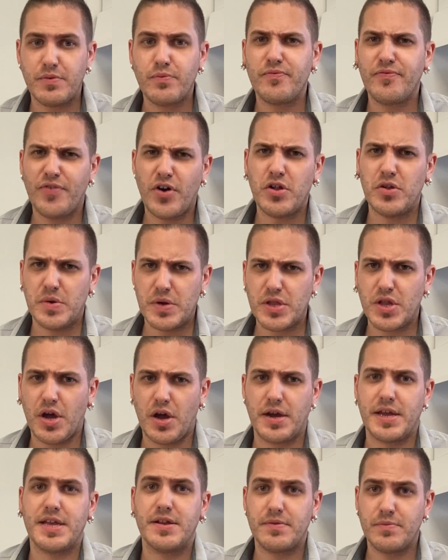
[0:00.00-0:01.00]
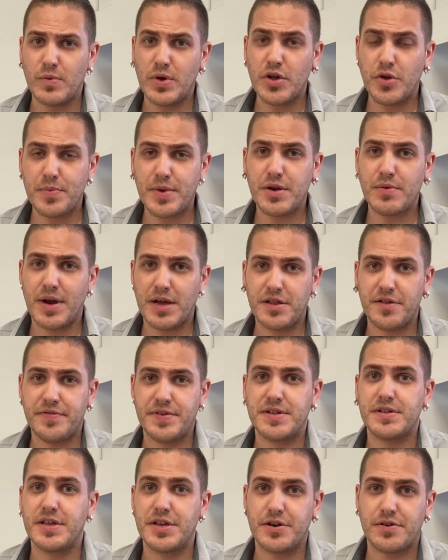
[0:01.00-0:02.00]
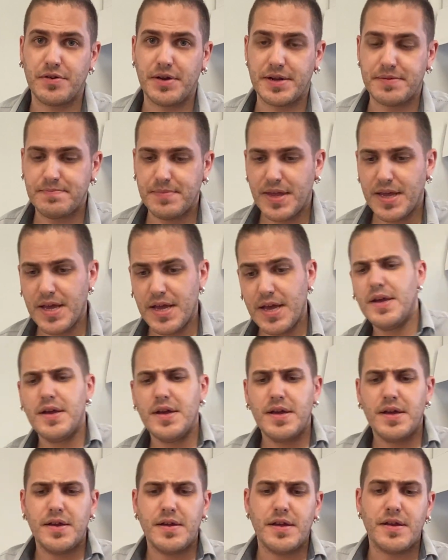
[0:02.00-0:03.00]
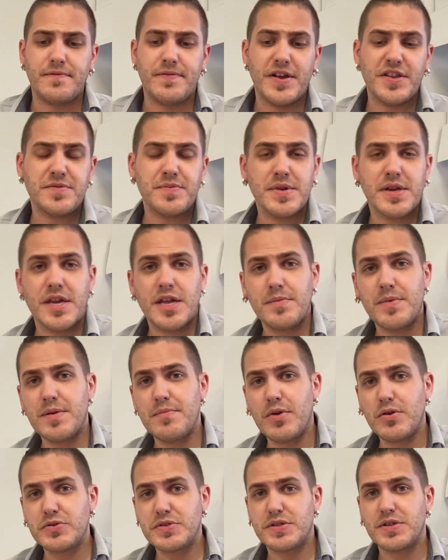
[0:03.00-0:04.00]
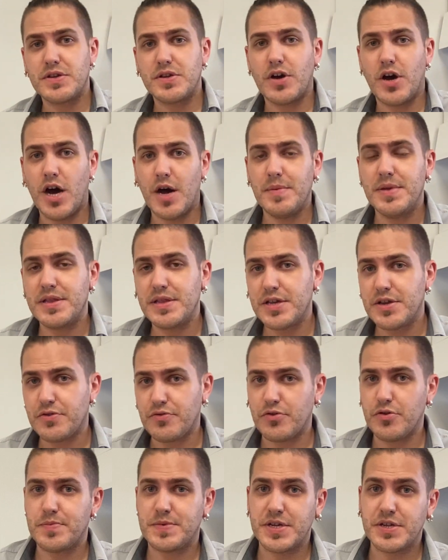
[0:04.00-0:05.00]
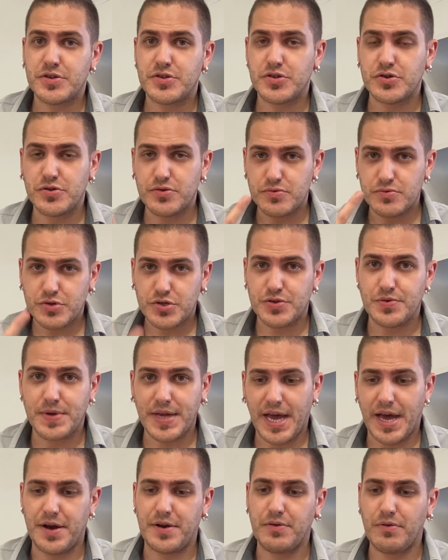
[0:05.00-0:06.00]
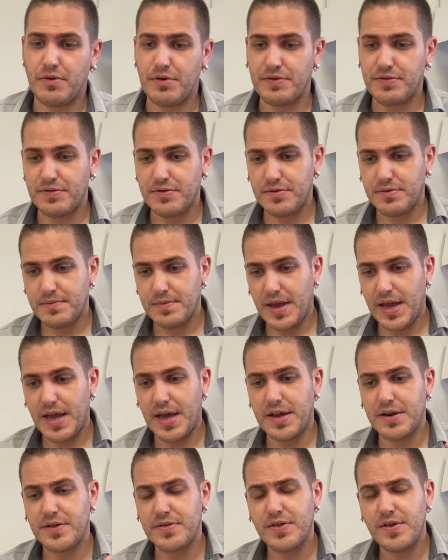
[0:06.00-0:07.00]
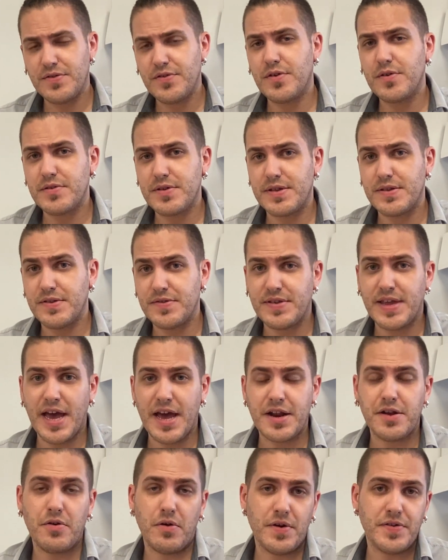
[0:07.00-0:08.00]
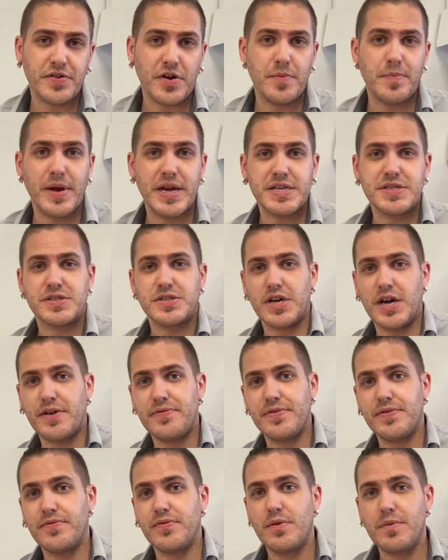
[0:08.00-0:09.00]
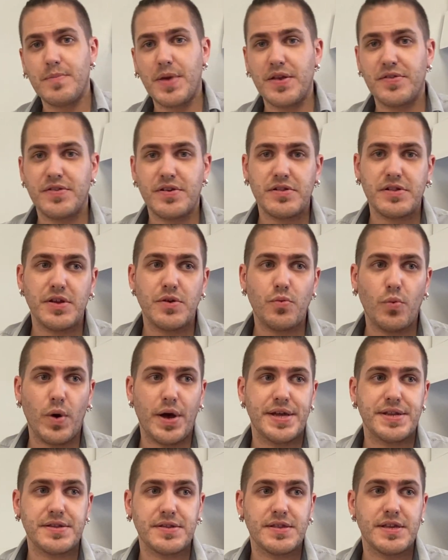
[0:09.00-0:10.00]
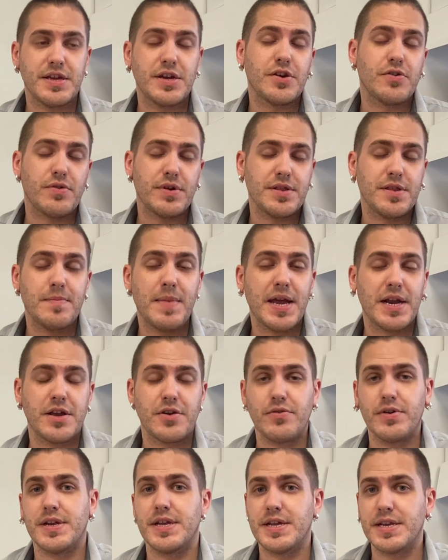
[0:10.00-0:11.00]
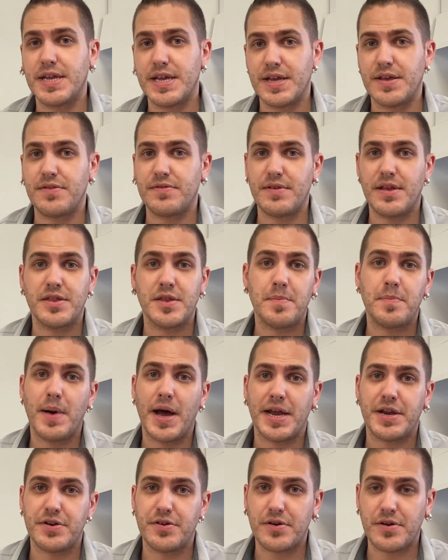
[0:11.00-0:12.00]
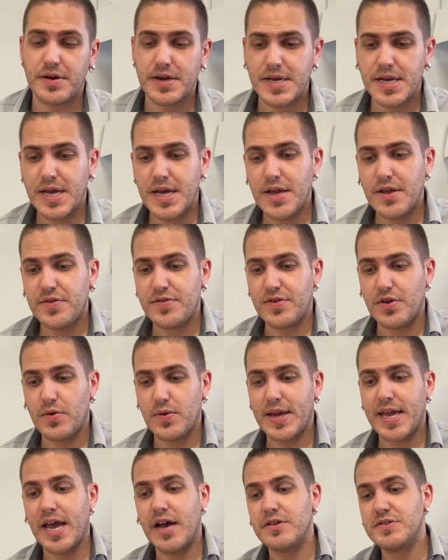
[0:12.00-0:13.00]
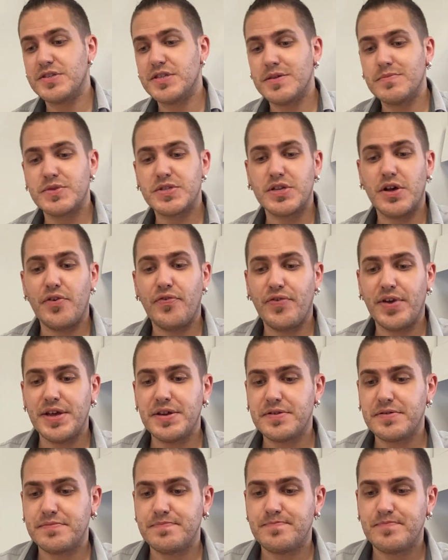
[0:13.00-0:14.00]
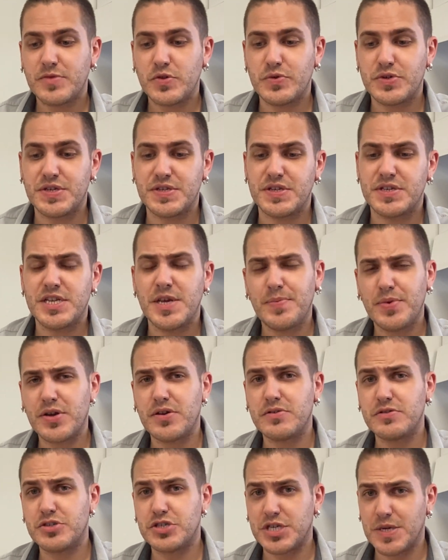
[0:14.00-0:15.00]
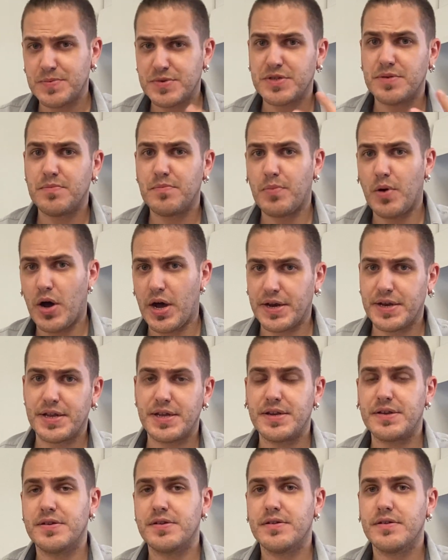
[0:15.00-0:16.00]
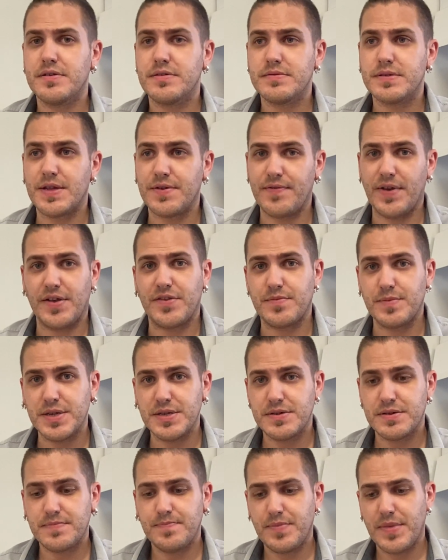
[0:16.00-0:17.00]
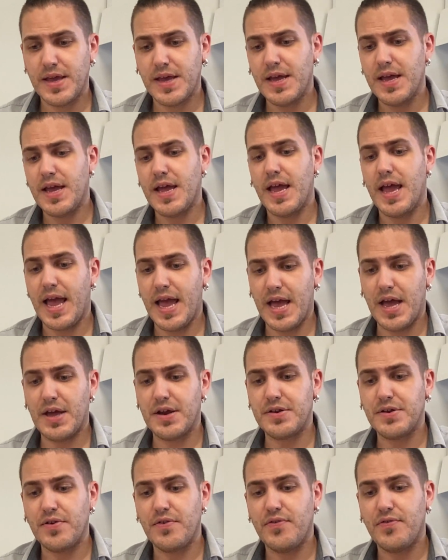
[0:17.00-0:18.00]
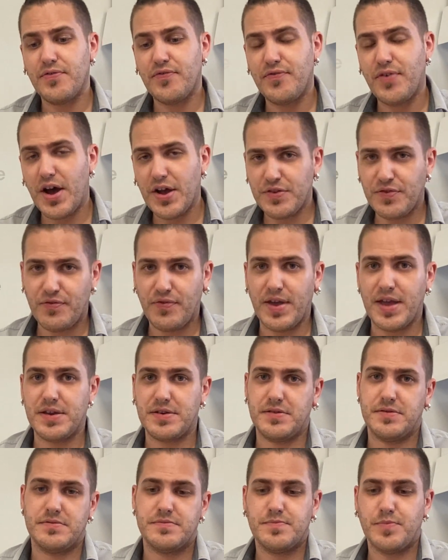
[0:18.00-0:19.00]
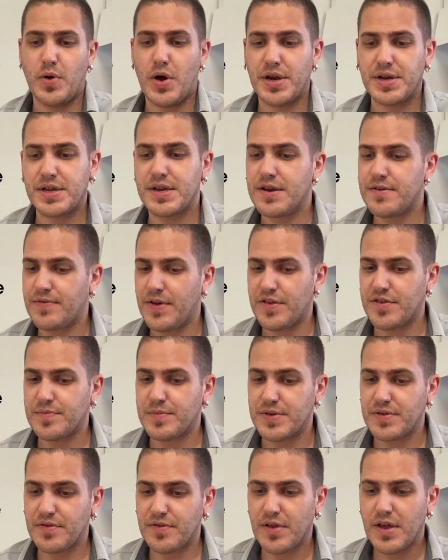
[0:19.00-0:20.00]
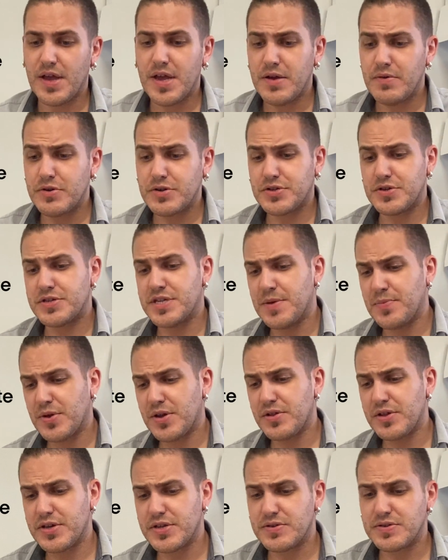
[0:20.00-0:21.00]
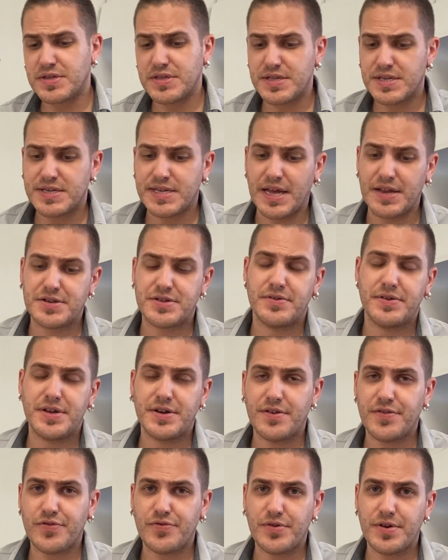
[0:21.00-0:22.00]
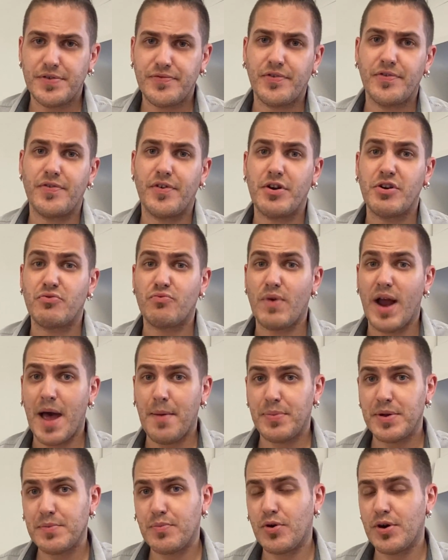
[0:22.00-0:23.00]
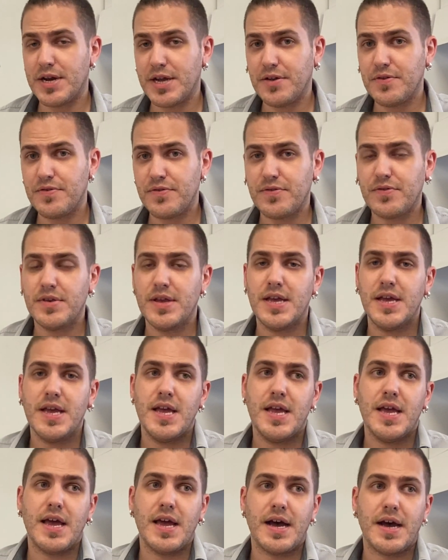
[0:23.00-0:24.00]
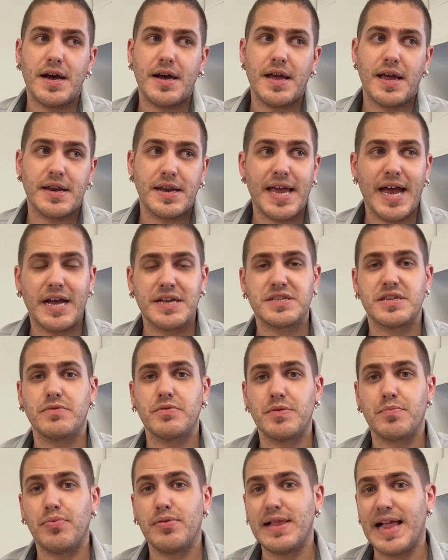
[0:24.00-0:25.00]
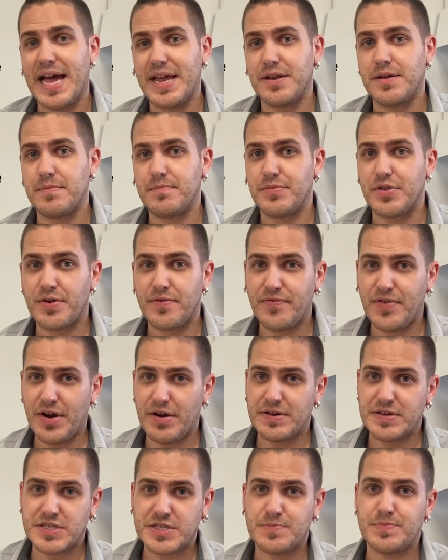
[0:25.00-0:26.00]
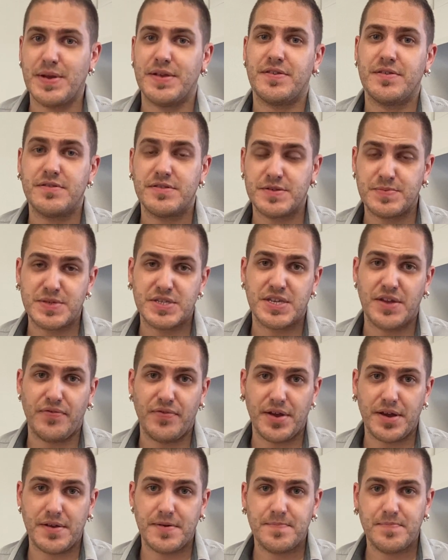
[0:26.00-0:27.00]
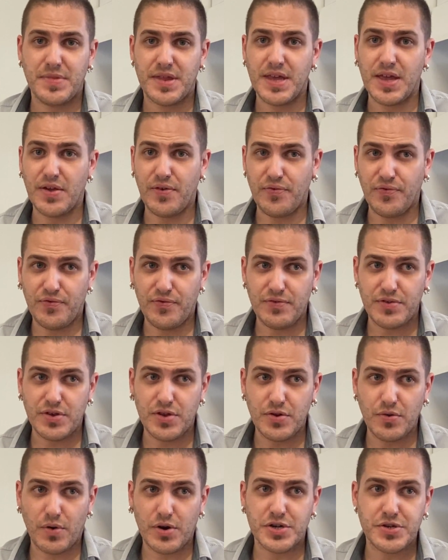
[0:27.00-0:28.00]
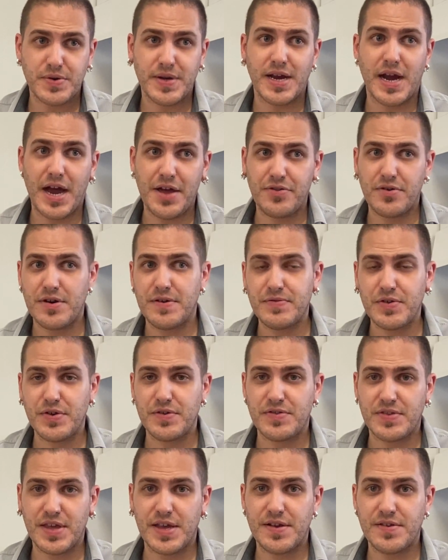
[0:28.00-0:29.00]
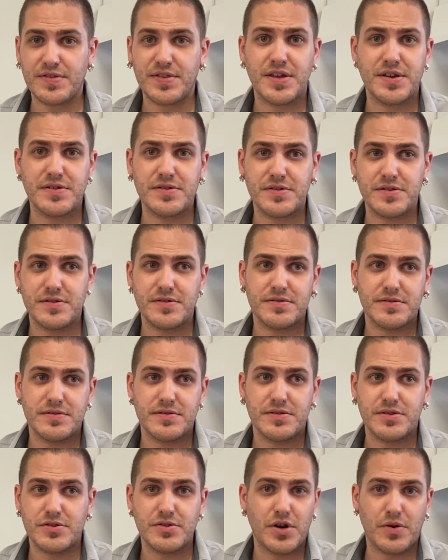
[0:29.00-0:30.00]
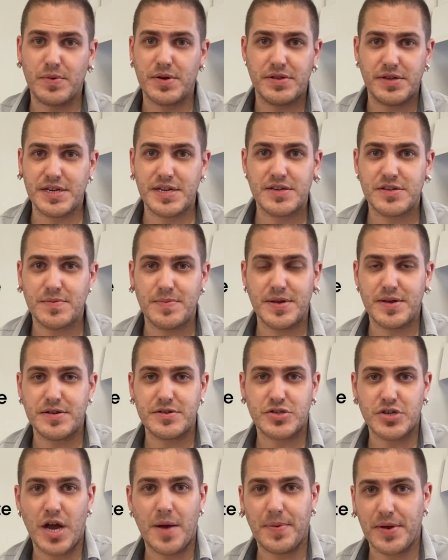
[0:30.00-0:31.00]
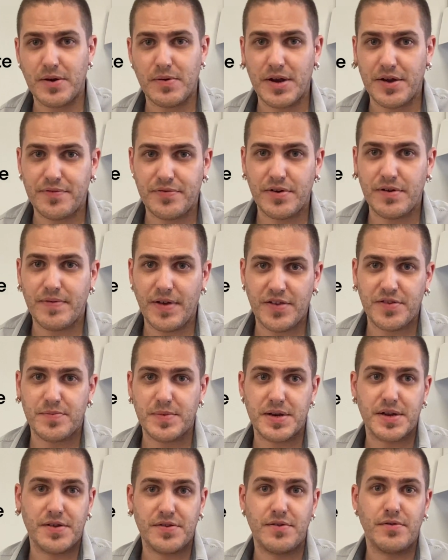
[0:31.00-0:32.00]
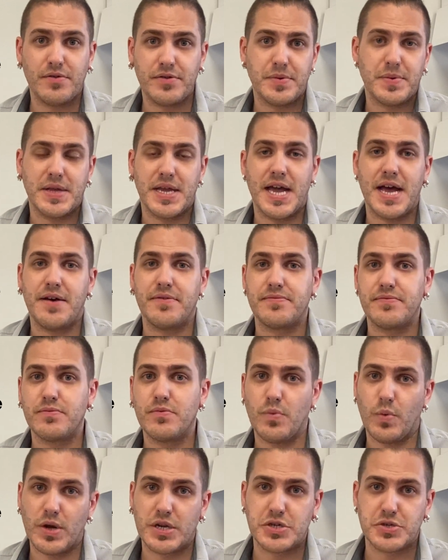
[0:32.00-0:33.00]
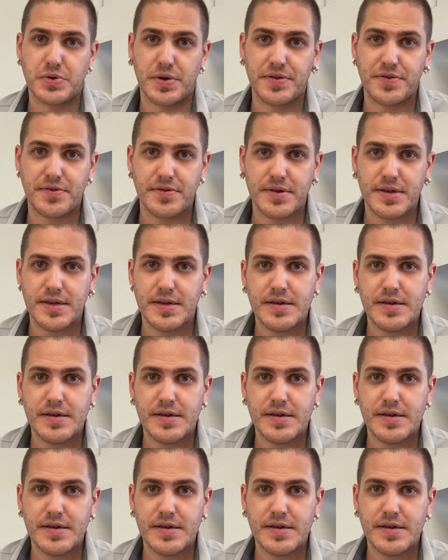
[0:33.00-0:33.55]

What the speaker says: Follow along. It will be relevant later on. Investment can be most commonly grouped into two categories. And these categories are based off of basically what the main ingredient is in the binder. So calcium sulfate, which is a typical gypsum bonded investment, and phosphate bonded investments, which are typically used in the dental industry for very rapid burnouts, and casting with platinum. They're very specific. If you are doing either of those things, then you don't really need to be shopping around for investment because you only really have one choice.